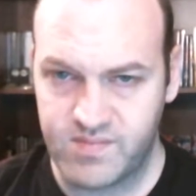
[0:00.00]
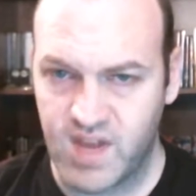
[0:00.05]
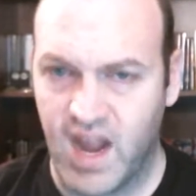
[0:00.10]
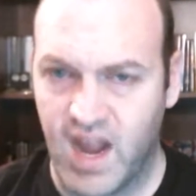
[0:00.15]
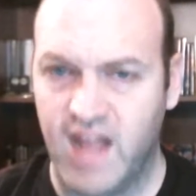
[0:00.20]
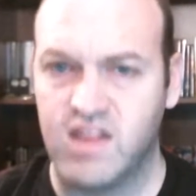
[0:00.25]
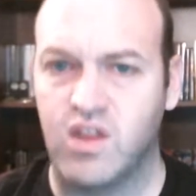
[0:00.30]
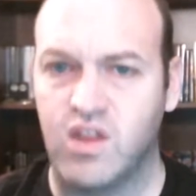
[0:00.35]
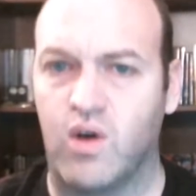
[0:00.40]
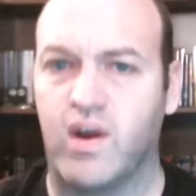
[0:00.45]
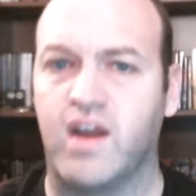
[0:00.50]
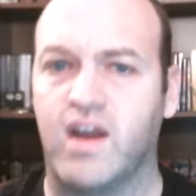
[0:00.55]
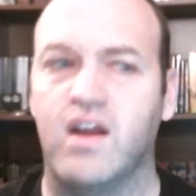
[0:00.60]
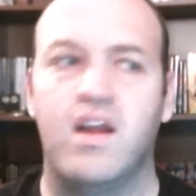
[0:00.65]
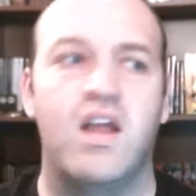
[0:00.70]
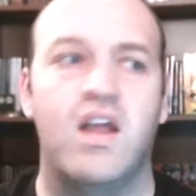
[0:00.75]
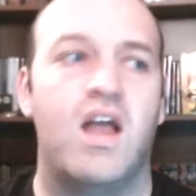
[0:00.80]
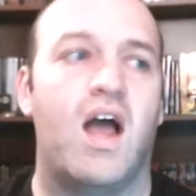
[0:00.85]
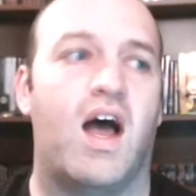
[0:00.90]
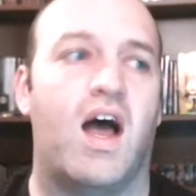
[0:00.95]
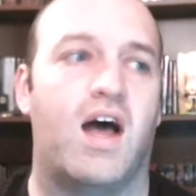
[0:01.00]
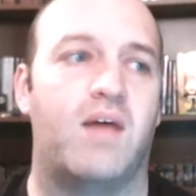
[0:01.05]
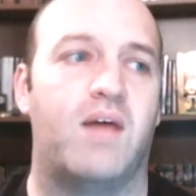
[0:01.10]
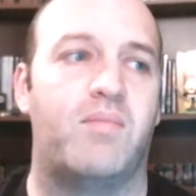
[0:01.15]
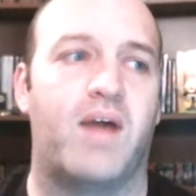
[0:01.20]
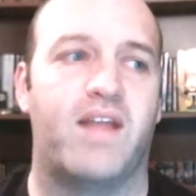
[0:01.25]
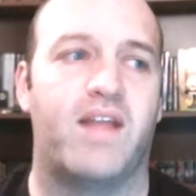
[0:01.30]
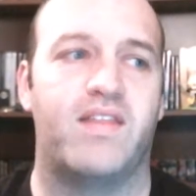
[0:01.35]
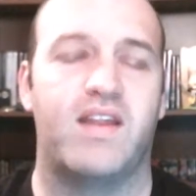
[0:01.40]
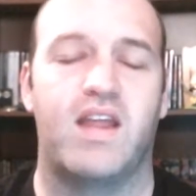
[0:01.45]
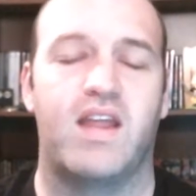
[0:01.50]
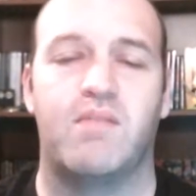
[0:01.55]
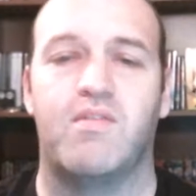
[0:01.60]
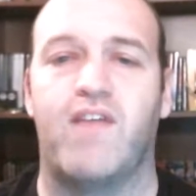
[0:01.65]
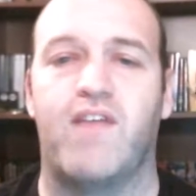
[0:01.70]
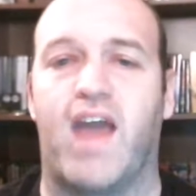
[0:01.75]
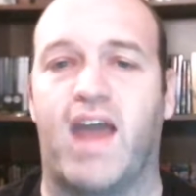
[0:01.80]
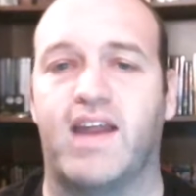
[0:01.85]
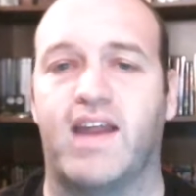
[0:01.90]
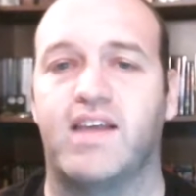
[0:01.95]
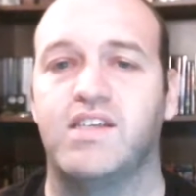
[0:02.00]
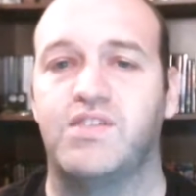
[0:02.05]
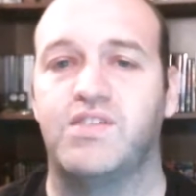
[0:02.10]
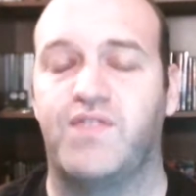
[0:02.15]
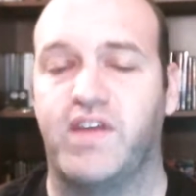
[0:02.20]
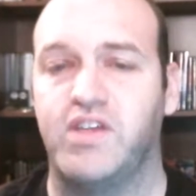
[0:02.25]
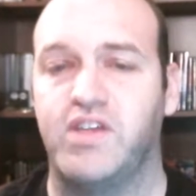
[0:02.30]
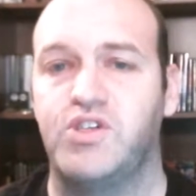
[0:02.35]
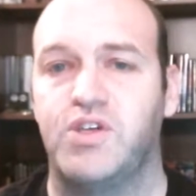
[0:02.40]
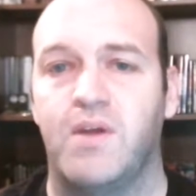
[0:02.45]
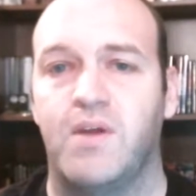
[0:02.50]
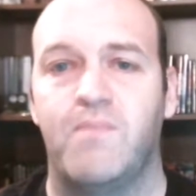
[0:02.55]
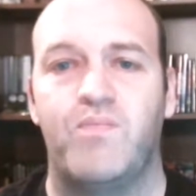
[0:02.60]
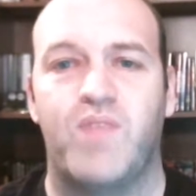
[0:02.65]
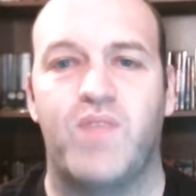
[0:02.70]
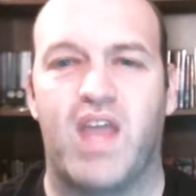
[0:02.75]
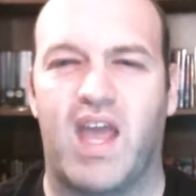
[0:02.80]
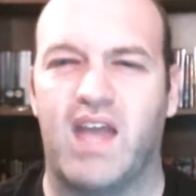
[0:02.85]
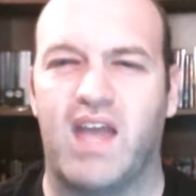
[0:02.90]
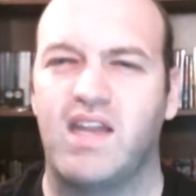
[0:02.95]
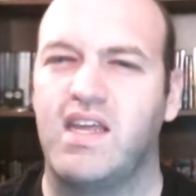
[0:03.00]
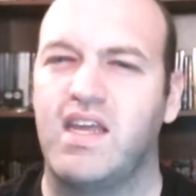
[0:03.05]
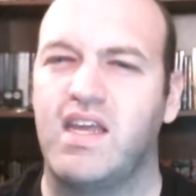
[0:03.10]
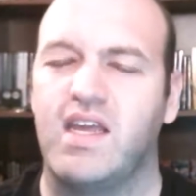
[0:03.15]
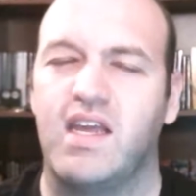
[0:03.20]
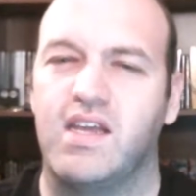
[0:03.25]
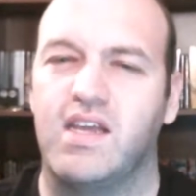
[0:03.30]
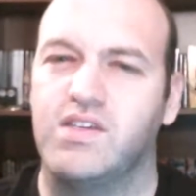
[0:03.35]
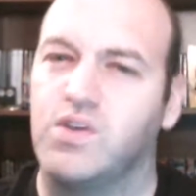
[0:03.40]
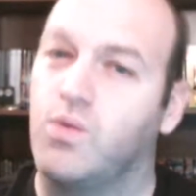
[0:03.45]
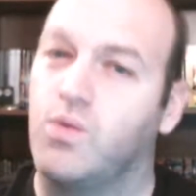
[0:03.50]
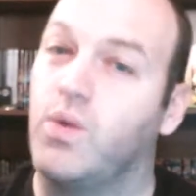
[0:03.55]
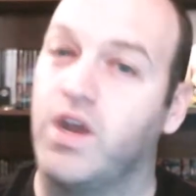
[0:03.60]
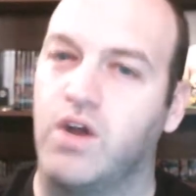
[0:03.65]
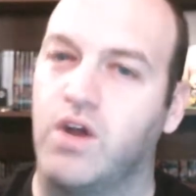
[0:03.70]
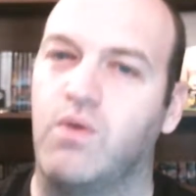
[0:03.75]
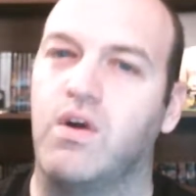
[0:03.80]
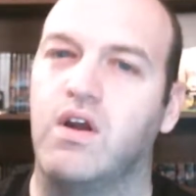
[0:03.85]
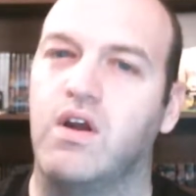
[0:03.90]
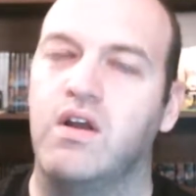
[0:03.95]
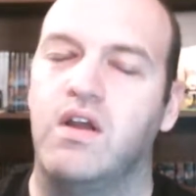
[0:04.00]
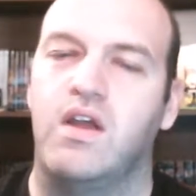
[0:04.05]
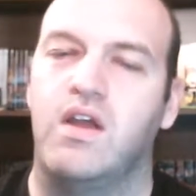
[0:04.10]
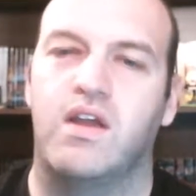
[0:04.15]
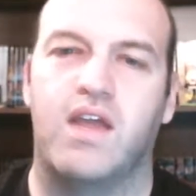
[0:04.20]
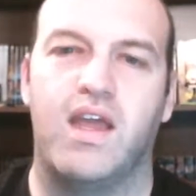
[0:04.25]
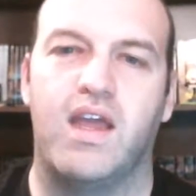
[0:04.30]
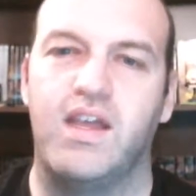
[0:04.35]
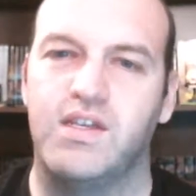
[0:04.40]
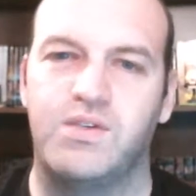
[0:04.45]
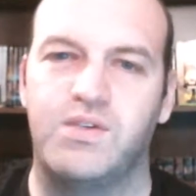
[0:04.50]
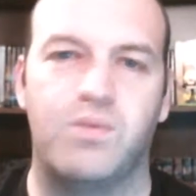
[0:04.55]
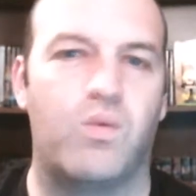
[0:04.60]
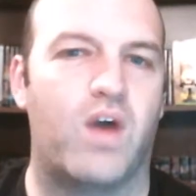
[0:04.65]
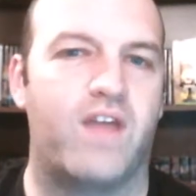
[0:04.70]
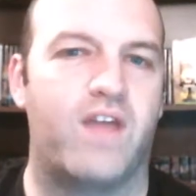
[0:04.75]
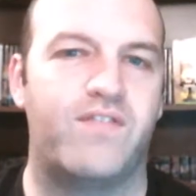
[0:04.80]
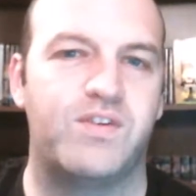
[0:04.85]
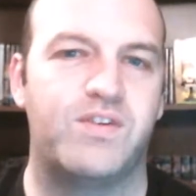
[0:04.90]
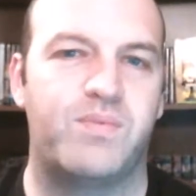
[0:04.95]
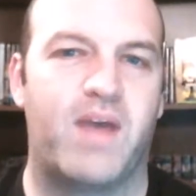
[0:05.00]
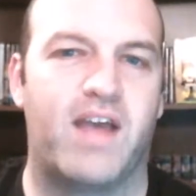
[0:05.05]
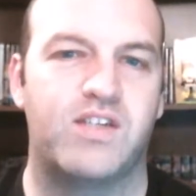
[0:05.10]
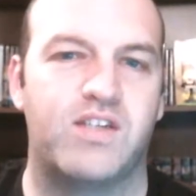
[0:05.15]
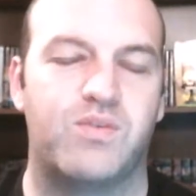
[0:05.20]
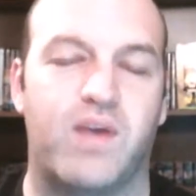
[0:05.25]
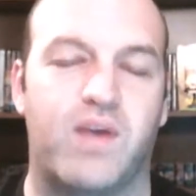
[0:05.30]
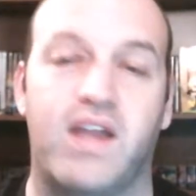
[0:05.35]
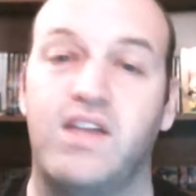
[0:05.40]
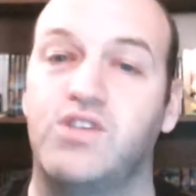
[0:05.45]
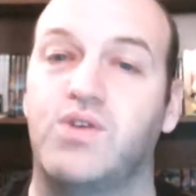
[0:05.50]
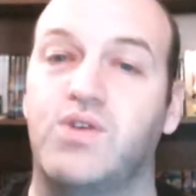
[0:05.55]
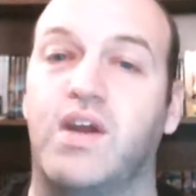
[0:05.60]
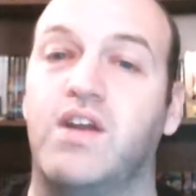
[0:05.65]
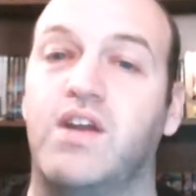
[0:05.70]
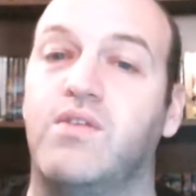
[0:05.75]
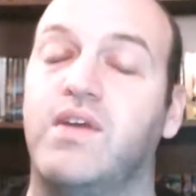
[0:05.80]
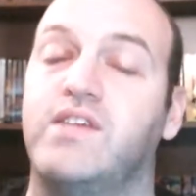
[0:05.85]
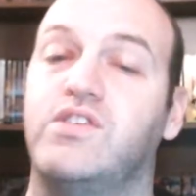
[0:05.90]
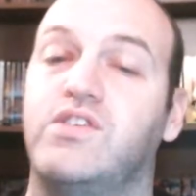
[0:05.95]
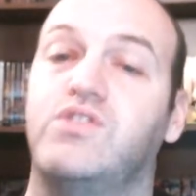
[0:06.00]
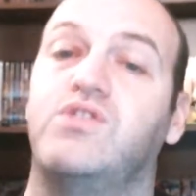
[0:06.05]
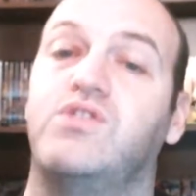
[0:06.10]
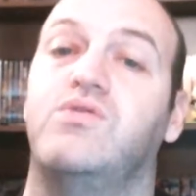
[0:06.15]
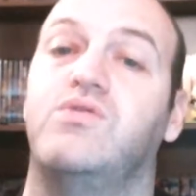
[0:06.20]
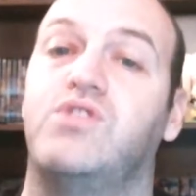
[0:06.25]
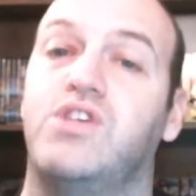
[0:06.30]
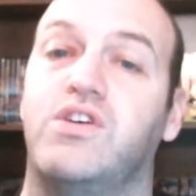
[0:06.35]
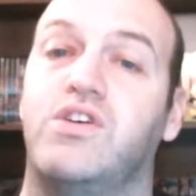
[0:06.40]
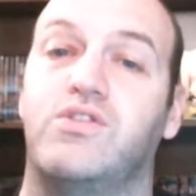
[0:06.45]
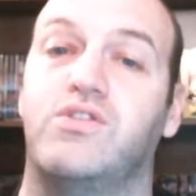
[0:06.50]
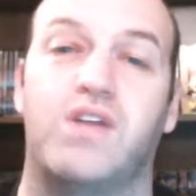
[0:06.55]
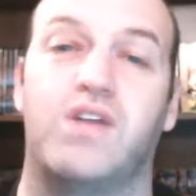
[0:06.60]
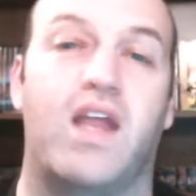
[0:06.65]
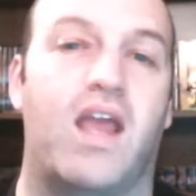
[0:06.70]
a lawyer by the name of Atticus Finch, and he is a widower. Okay, his wife has passed away, and he's trying to raise his two children.